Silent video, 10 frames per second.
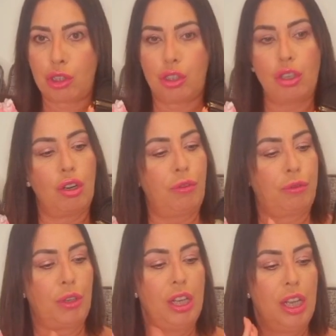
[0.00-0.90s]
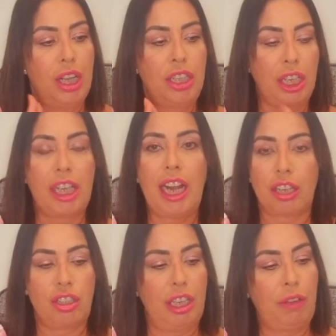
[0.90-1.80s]
stuff you can
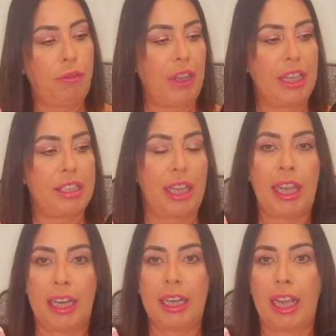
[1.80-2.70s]
actually fit in.